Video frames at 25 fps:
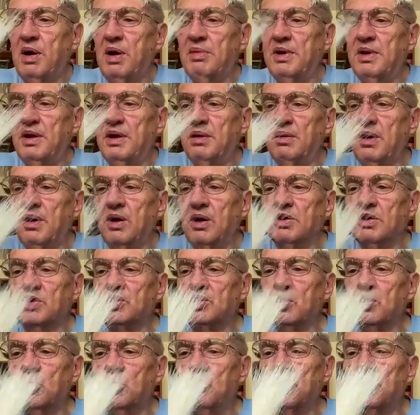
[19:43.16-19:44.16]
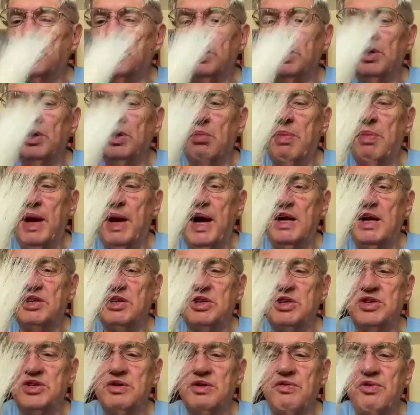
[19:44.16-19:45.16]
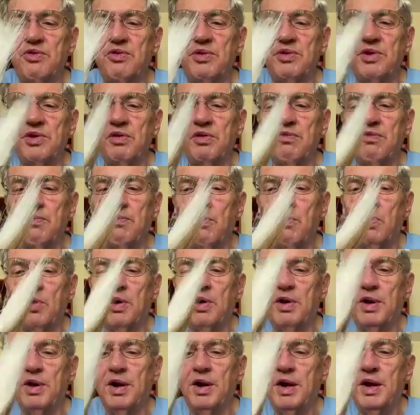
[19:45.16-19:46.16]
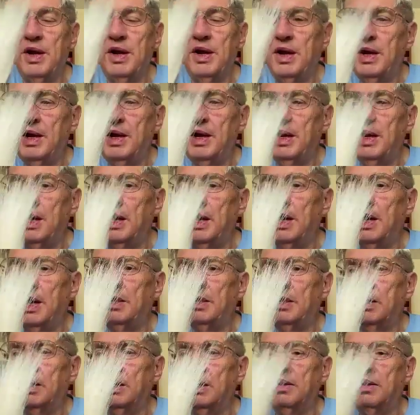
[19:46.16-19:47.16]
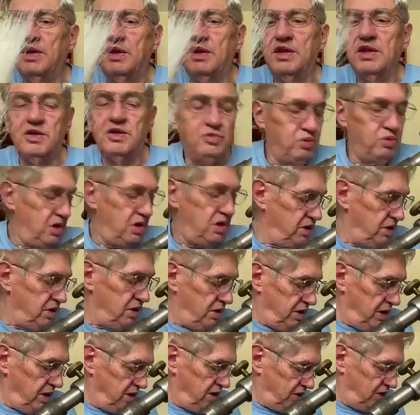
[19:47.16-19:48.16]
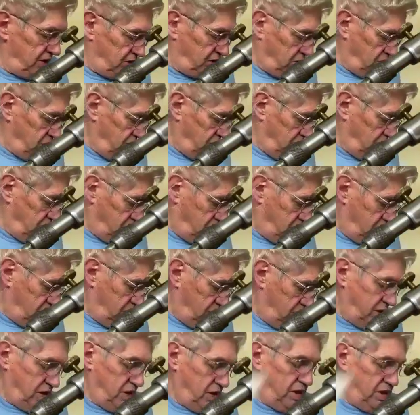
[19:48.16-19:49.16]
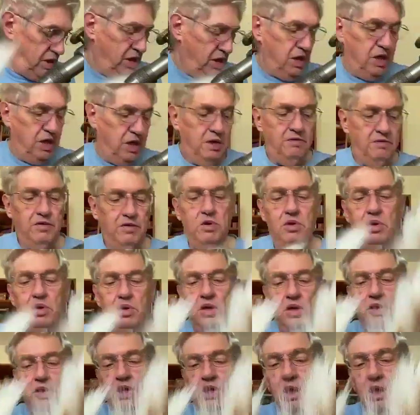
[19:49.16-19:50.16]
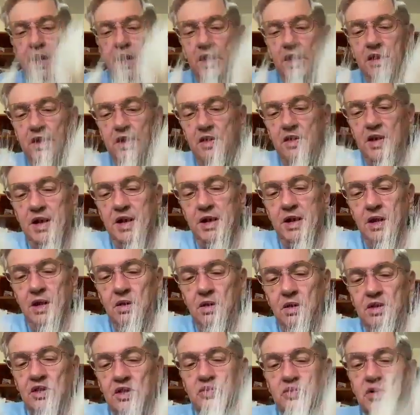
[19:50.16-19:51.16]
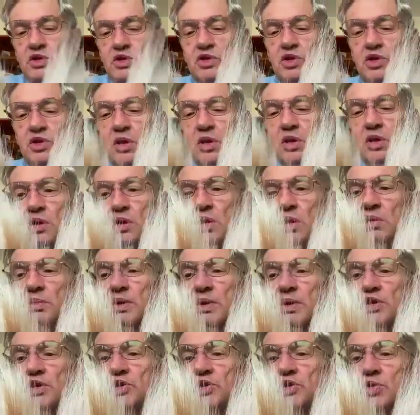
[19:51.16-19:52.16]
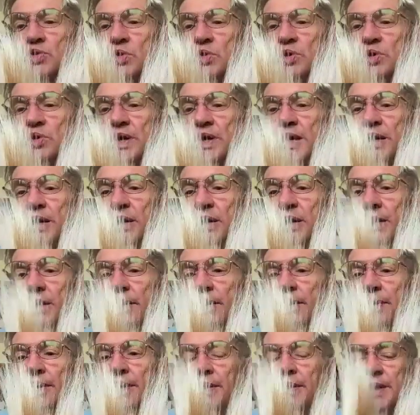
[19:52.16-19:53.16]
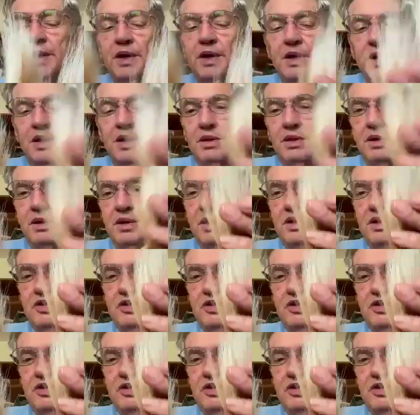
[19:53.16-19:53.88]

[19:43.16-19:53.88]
probably are sold in little batches of 3 or 4. And this one is got, you look at the length of the hair, this one's got a little bit shorter hair than